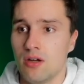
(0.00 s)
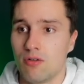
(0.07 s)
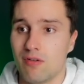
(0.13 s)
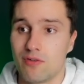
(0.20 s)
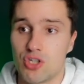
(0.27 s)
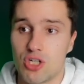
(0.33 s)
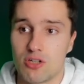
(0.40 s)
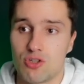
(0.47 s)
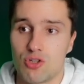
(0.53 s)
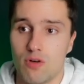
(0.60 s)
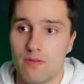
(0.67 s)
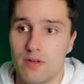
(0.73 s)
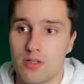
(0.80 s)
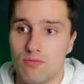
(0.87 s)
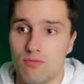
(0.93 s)
We have a chat
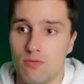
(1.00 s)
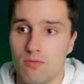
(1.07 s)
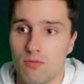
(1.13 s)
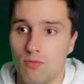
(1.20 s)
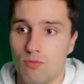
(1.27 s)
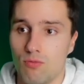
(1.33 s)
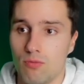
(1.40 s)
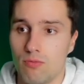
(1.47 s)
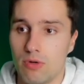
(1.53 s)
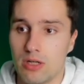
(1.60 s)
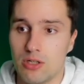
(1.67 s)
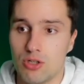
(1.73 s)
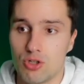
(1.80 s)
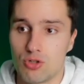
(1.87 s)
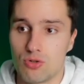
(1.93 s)
service we
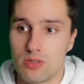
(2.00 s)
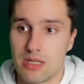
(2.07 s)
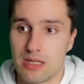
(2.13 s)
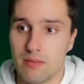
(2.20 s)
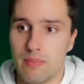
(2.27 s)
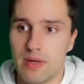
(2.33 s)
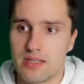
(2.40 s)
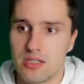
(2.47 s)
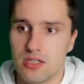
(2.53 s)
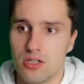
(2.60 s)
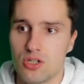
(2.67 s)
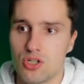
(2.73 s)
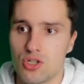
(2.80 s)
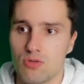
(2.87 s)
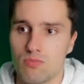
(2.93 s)
can use to send a
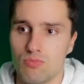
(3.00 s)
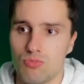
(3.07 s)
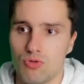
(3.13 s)
message